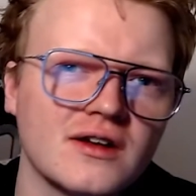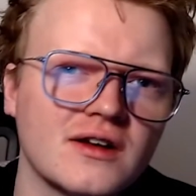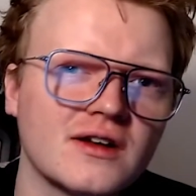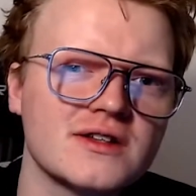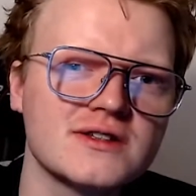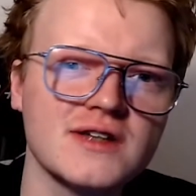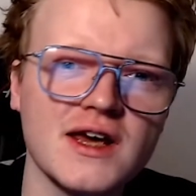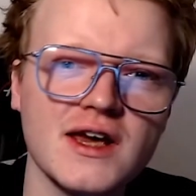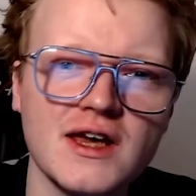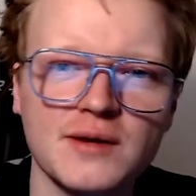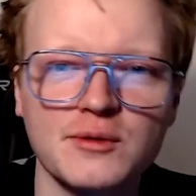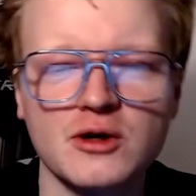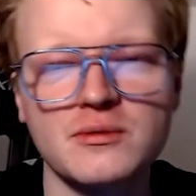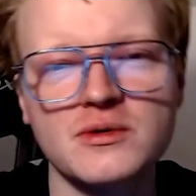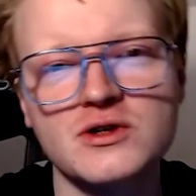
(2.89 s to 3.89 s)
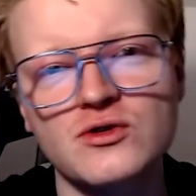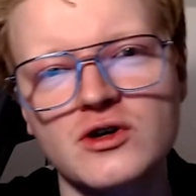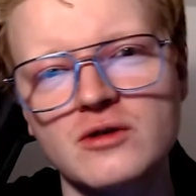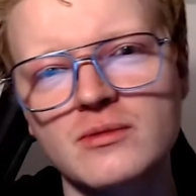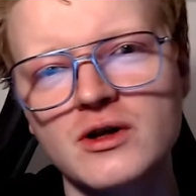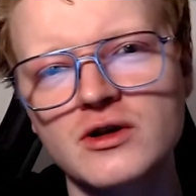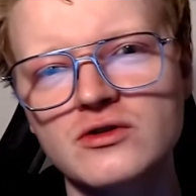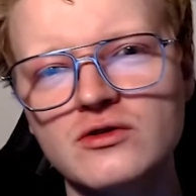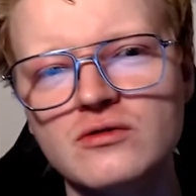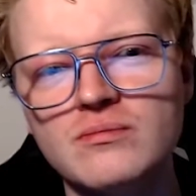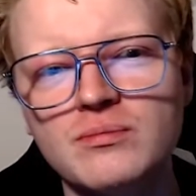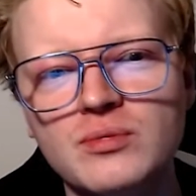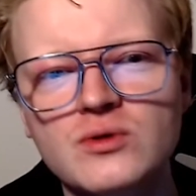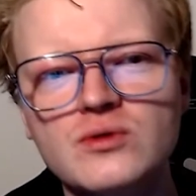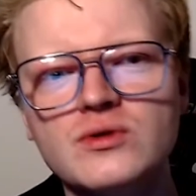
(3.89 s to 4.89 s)
Today I'm going to be talking about the new
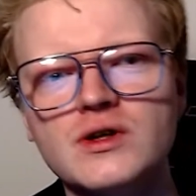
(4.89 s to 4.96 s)
Bald